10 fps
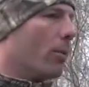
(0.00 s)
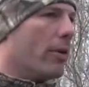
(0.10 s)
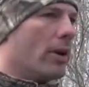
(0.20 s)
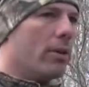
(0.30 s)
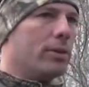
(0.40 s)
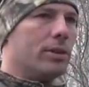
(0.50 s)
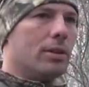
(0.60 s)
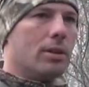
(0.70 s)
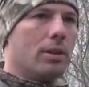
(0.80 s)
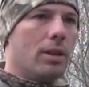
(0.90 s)
what we're
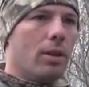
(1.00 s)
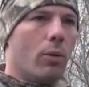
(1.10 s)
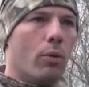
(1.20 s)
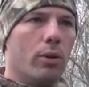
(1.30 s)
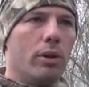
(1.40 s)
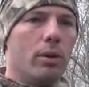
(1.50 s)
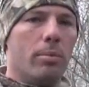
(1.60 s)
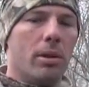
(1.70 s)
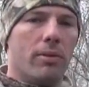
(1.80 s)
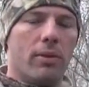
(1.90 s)
noticing, a really good
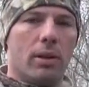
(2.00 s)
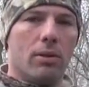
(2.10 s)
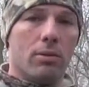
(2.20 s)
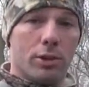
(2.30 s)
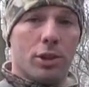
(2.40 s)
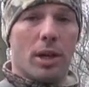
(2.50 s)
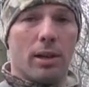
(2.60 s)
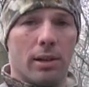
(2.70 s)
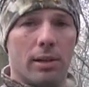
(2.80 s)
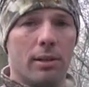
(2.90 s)
benefit of going
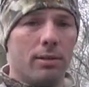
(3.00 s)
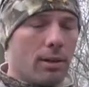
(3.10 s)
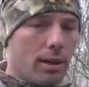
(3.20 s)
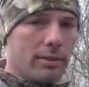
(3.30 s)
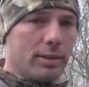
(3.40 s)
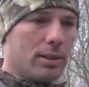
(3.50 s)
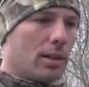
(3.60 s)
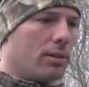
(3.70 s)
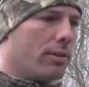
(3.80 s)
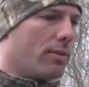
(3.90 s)
shed hunting, obviously
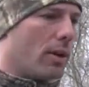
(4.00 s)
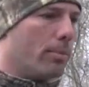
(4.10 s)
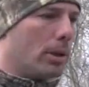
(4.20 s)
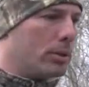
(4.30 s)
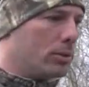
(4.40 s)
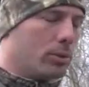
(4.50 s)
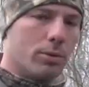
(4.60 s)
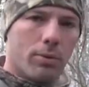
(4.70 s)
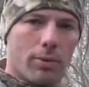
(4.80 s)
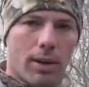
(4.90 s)
not only find bones,
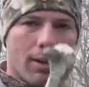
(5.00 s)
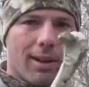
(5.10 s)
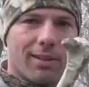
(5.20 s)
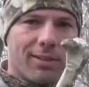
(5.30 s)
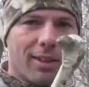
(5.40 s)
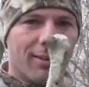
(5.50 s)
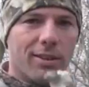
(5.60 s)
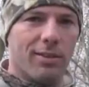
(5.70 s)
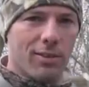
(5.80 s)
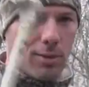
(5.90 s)
which we're finding a lot of
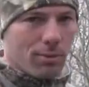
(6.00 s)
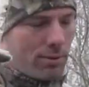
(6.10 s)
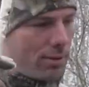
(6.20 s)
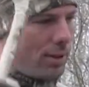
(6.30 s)
skeletons, no